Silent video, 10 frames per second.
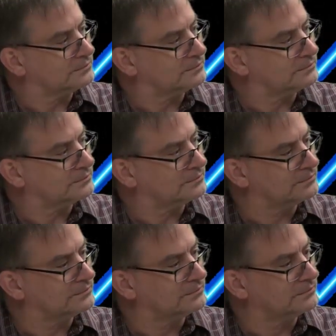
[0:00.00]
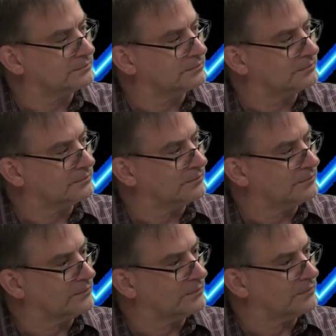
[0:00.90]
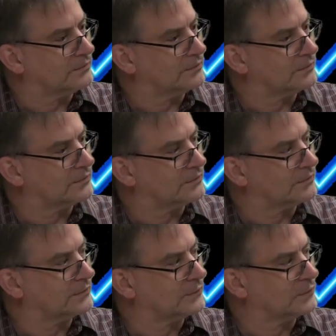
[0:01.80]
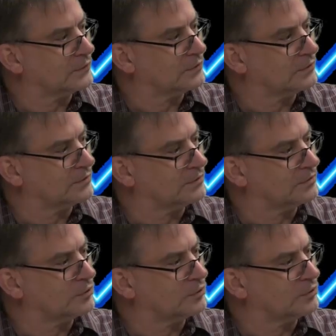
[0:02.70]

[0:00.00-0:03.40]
(silent)